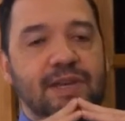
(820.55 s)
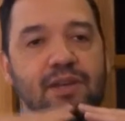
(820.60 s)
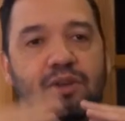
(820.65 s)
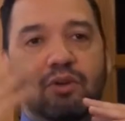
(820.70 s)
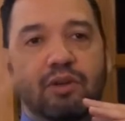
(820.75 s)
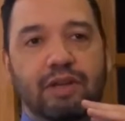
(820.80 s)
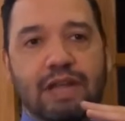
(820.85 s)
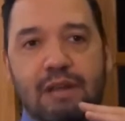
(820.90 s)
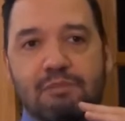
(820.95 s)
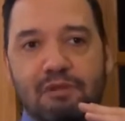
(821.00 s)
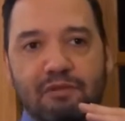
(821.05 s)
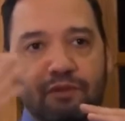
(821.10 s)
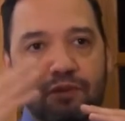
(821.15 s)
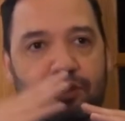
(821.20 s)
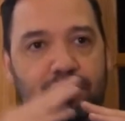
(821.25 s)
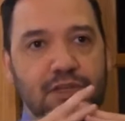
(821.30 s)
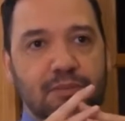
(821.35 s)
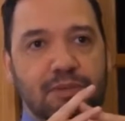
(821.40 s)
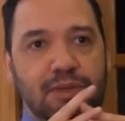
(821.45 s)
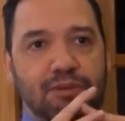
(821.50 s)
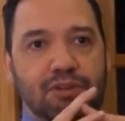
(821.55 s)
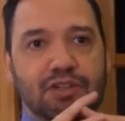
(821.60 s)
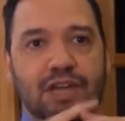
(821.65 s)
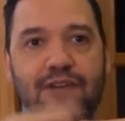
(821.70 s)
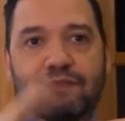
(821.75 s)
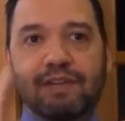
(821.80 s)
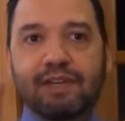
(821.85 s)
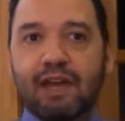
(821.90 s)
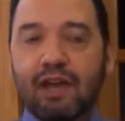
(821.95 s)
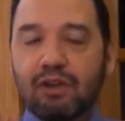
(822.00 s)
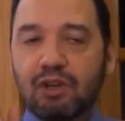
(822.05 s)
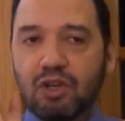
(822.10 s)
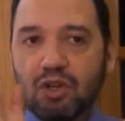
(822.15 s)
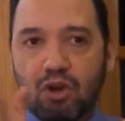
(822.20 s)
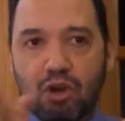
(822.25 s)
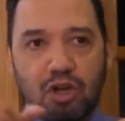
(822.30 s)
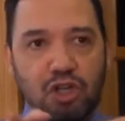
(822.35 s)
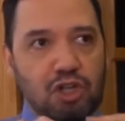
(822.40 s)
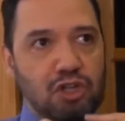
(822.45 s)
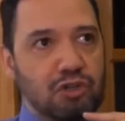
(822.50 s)
we had to go to Naperville for something. We're driving down New
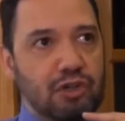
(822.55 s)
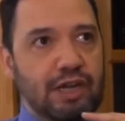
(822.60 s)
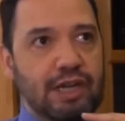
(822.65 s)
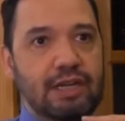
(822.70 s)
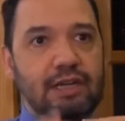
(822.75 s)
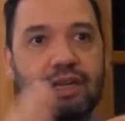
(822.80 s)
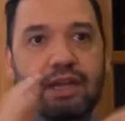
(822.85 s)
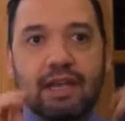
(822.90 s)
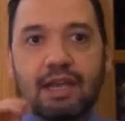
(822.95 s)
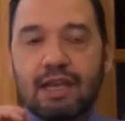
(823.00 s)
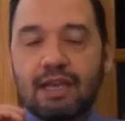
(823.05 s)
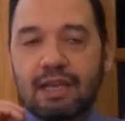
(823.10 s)
York Street.